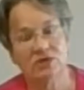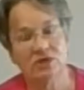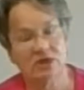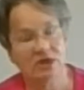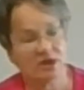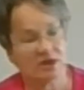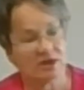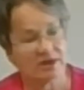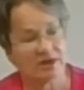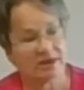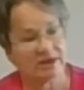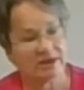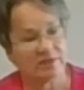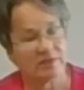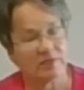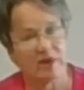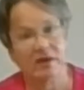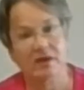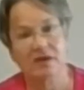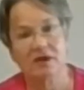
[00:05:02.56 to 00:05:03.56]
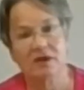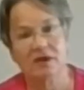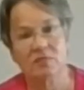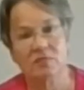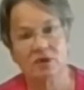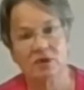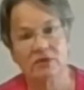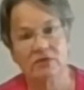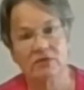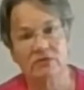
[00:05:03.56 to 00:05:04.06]
the pancake
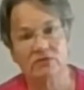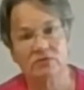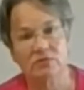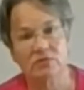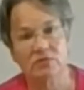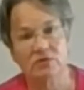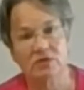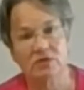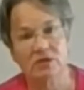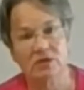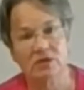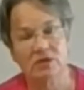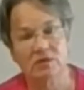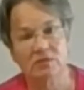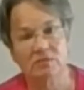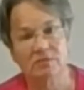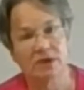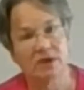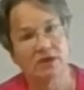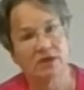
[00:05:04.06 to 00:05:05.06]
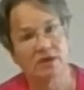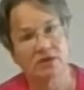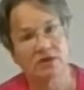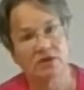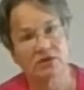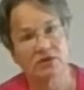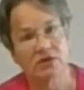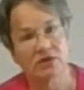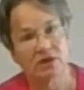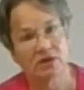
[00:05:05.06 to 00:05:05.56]
breakfast boutique, but
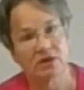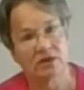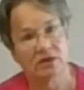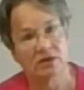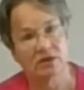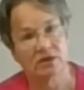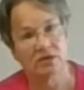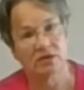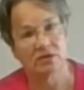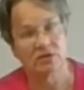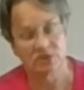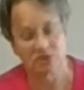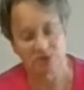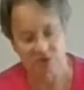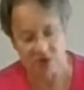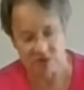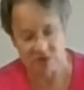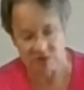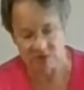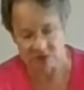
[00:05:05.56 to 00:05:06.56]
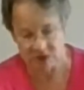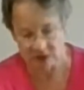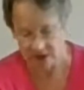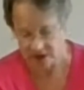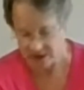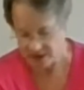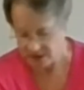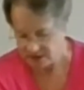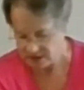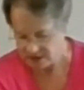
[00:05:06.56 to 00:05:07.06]
instead they can go in your Christmas
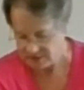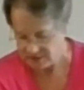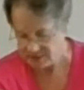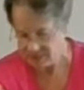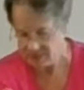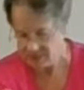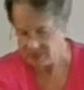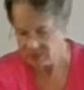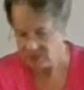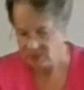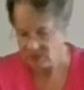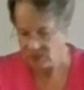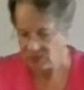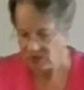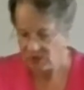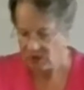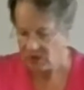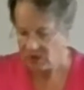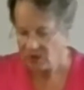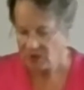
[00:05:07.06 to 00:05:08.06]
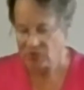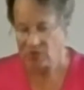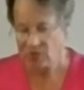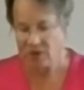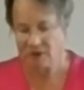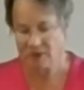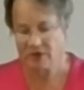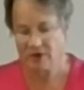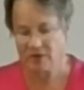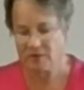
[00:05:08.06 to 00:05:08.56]
stockings. So
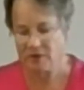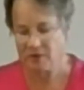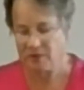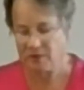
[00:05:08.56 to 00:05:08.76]
I've got my